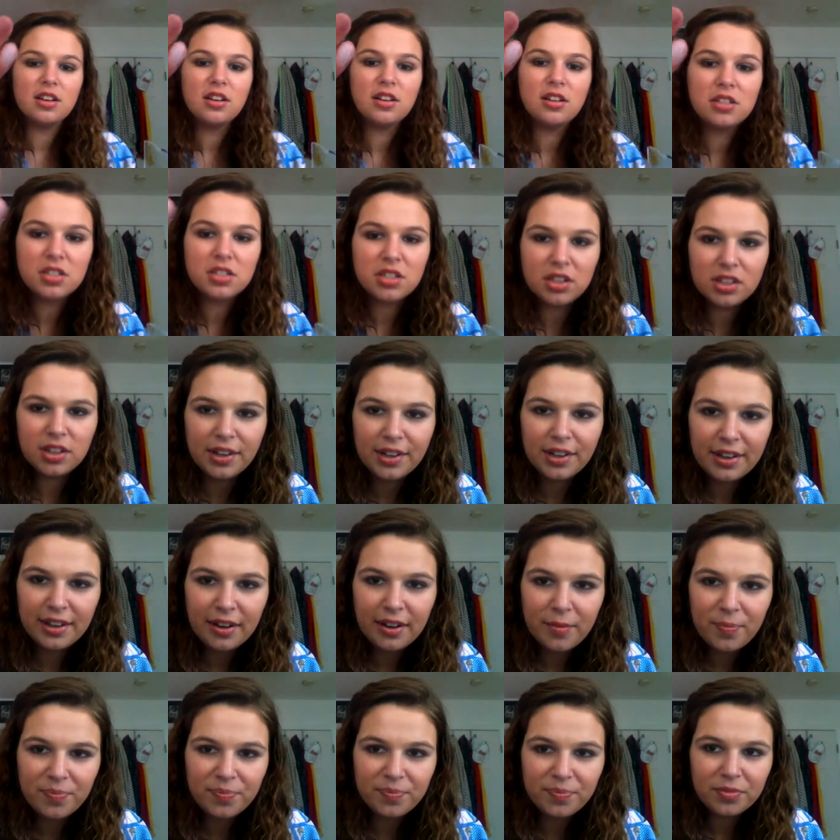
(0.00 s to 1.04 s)
So, like,
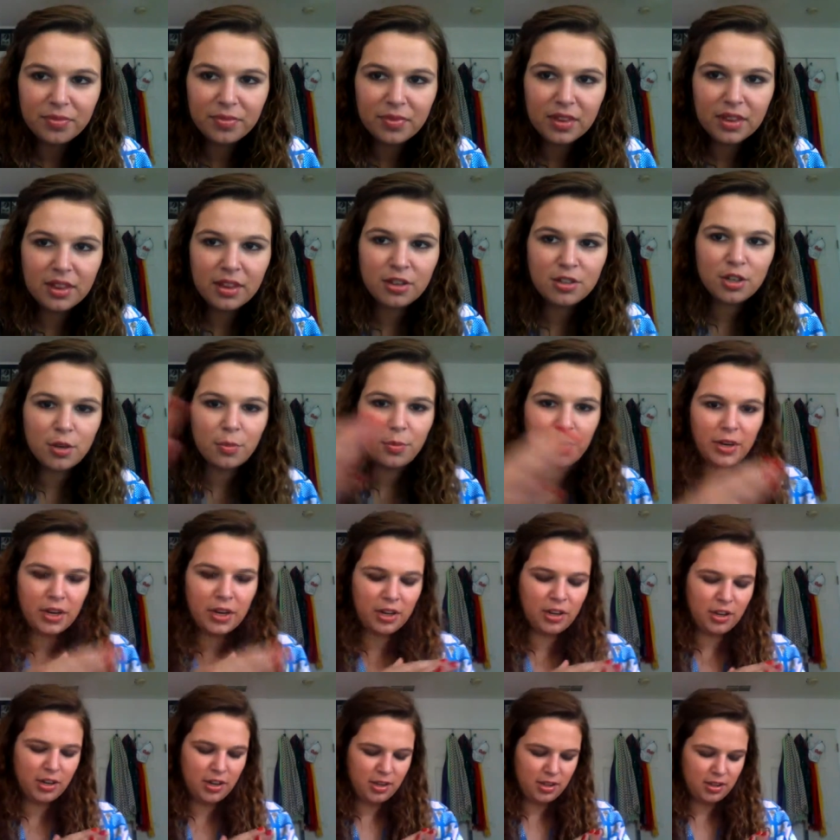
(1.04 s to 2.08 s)
those are pretty
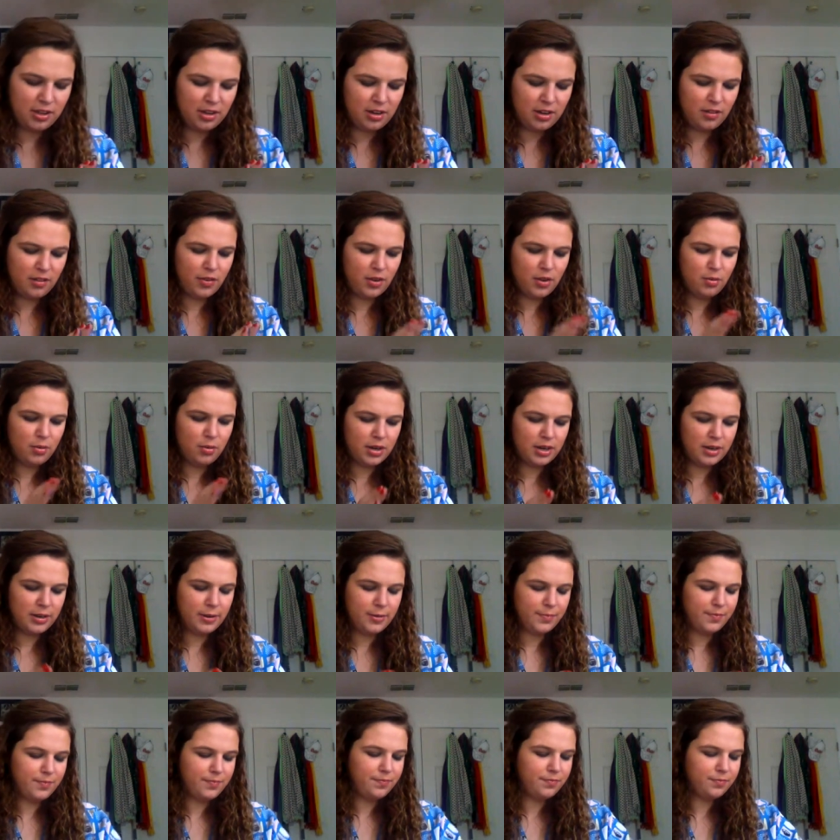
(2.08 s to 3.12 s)
good. And then if you want to,
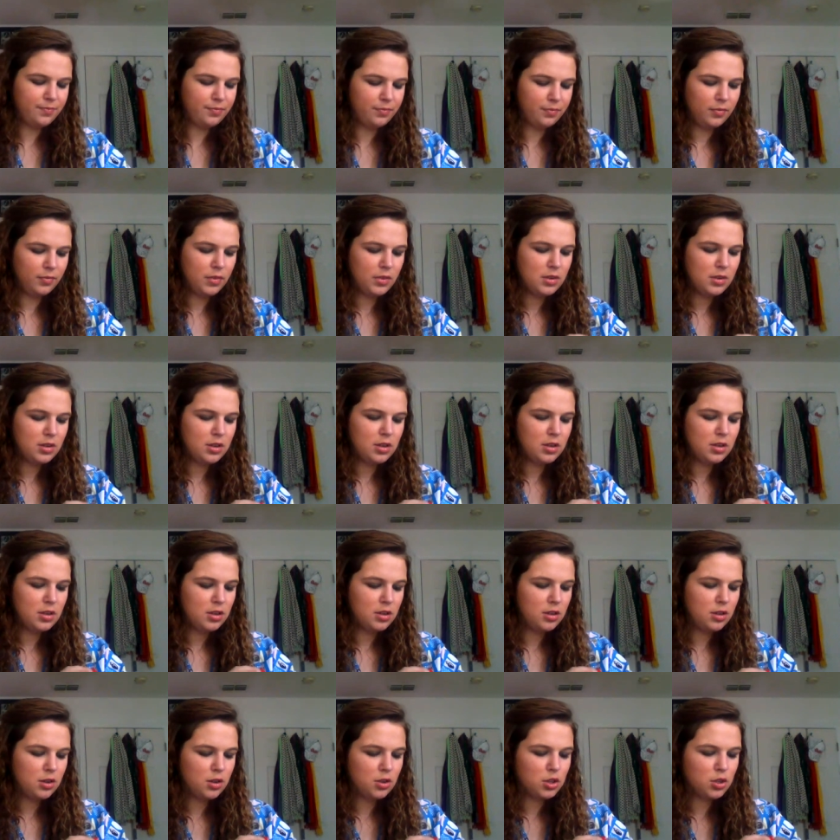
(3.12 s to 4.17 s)

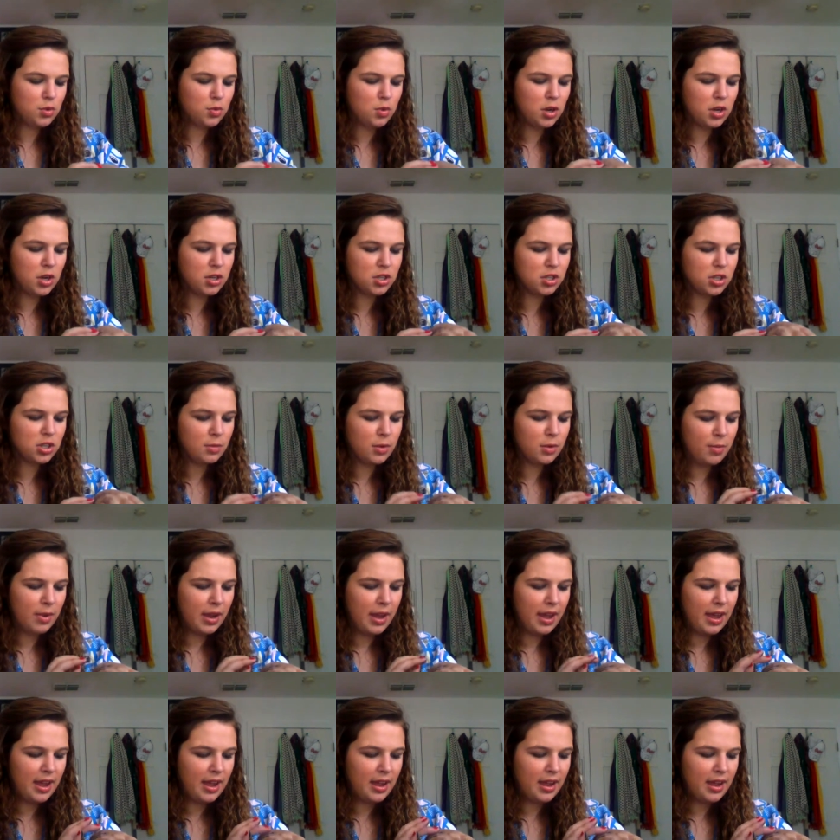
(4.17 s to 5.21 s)
I'll swatch them on my
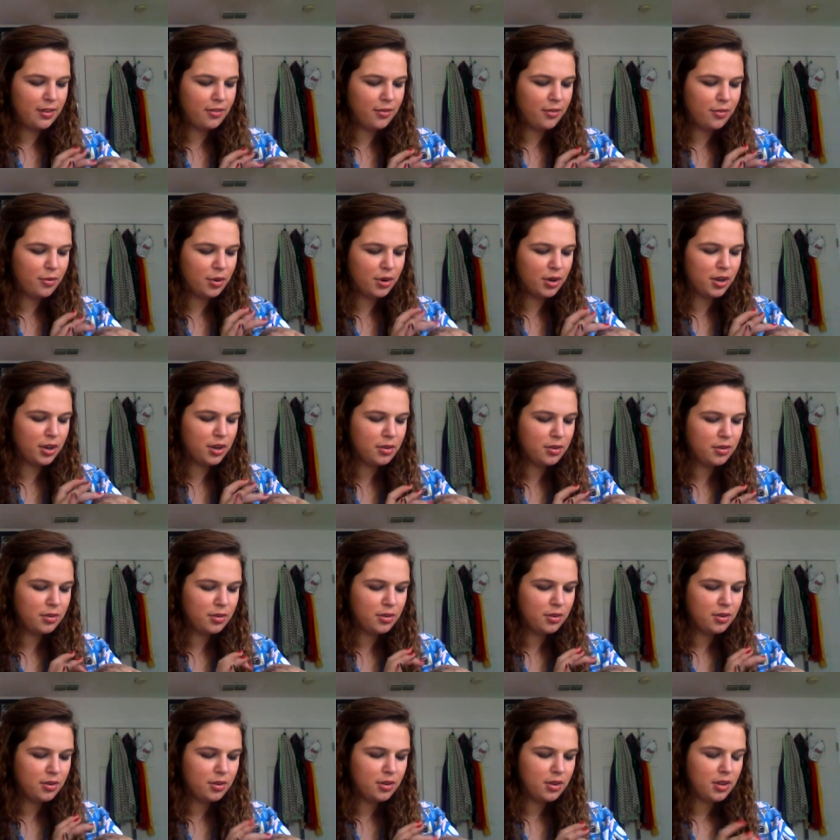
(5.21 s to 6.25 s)
hand for you.
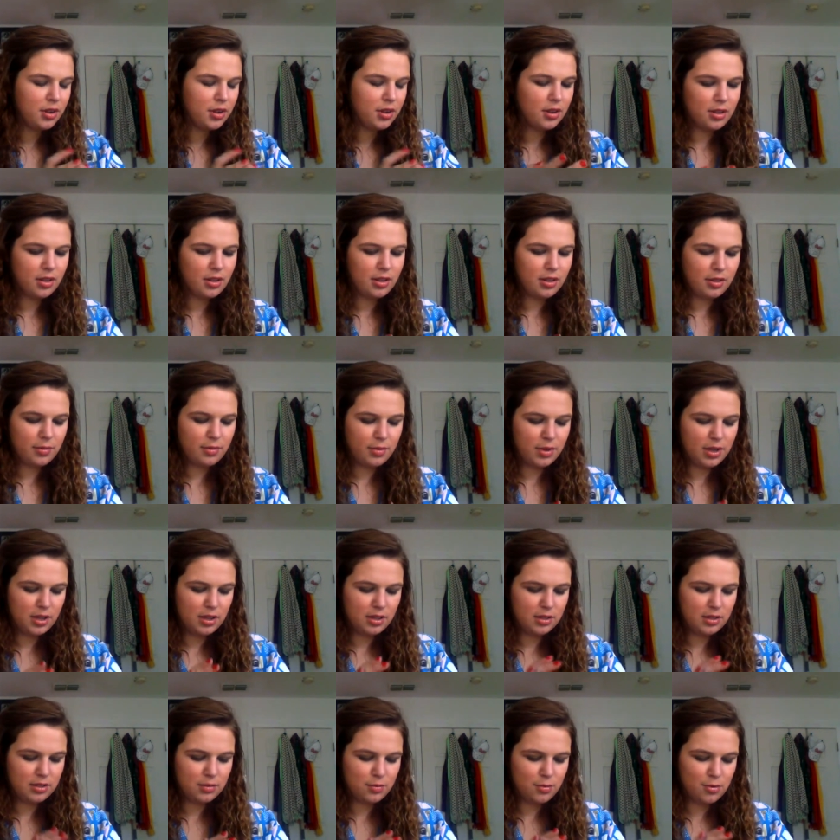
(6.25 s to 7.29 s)
Let me get
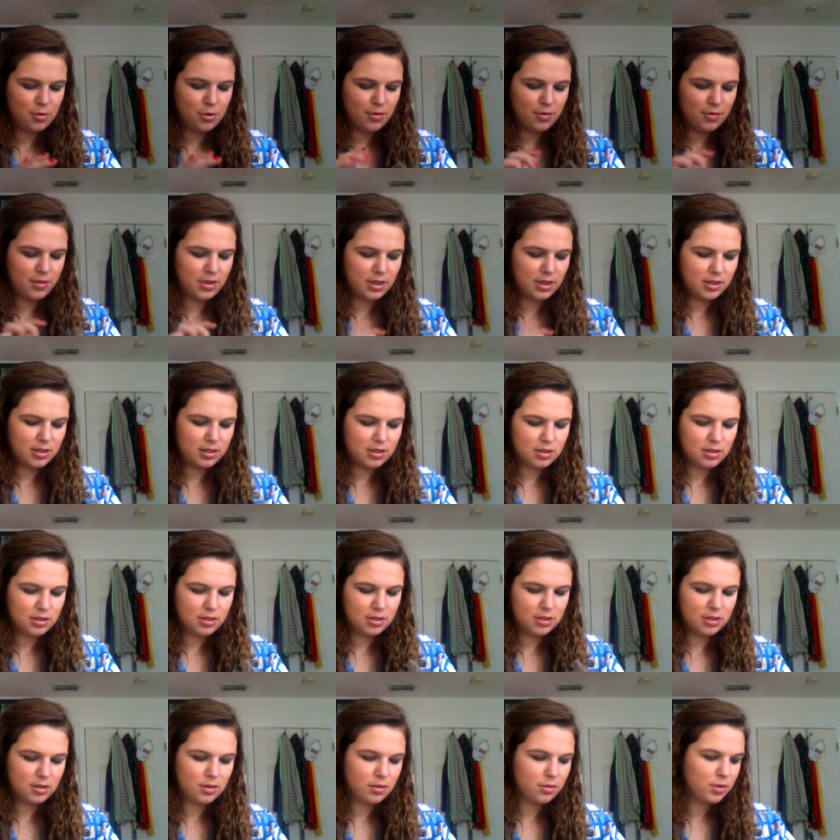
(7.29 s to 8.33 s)
some more of this.
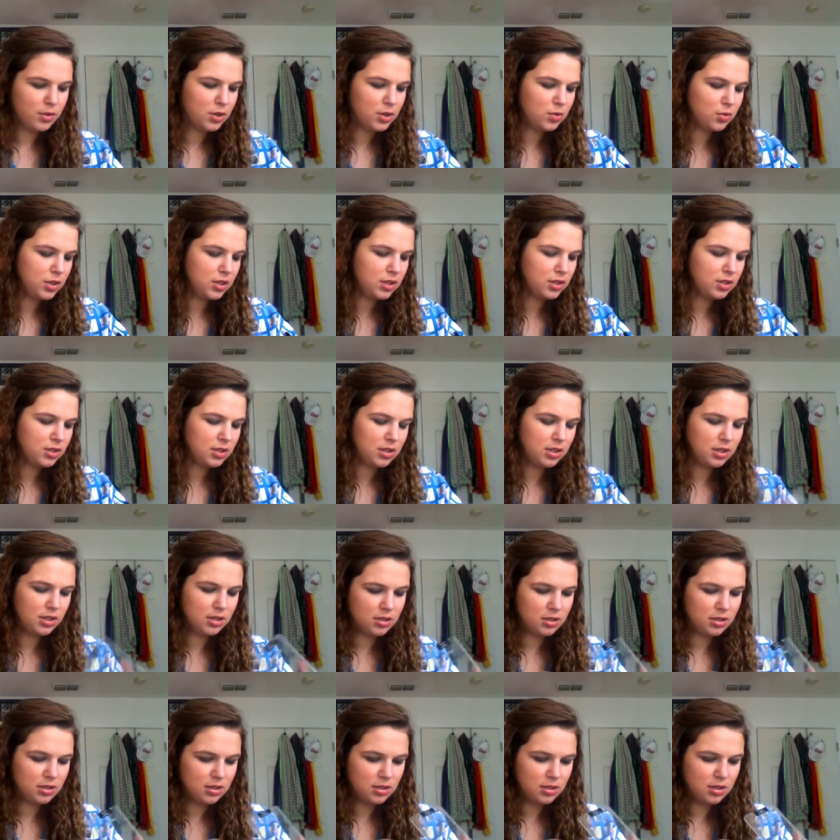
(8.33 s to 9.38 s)
Which one is
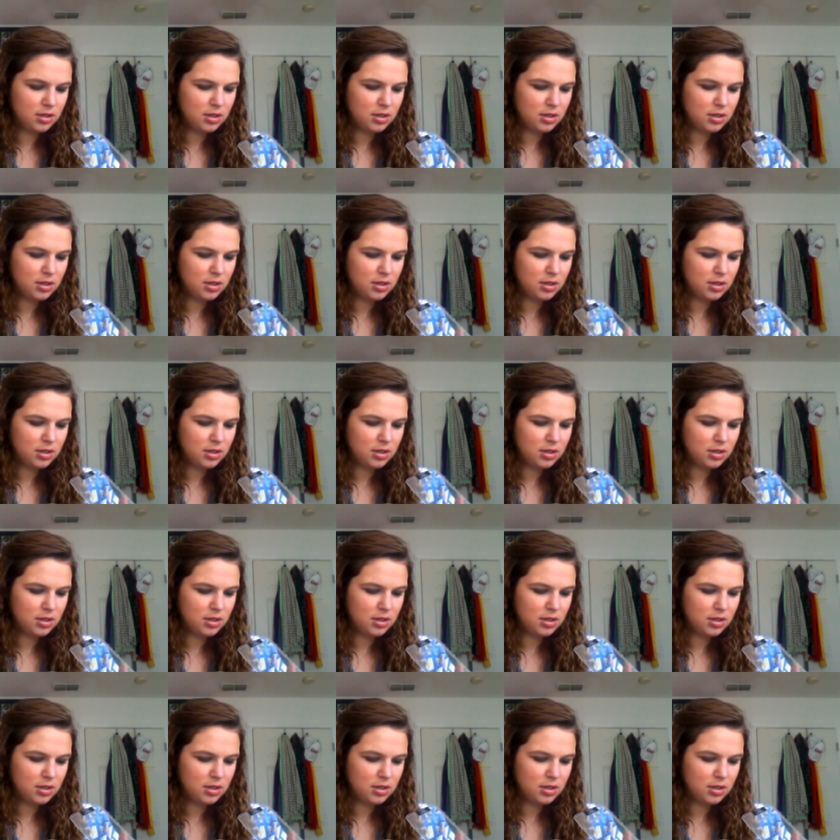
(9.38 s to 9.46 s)
this?